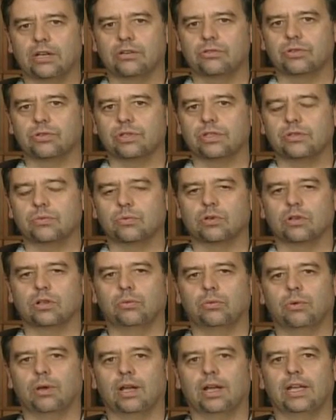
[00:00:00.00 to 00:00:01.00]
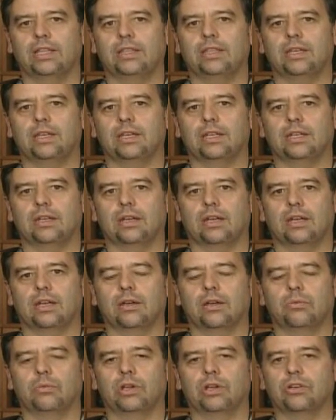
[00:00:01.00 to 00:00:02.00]
countries worldwide
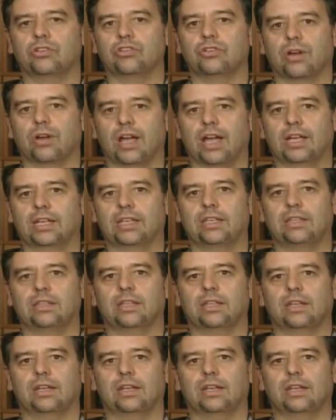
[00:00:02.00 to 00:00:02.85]
that we are tracking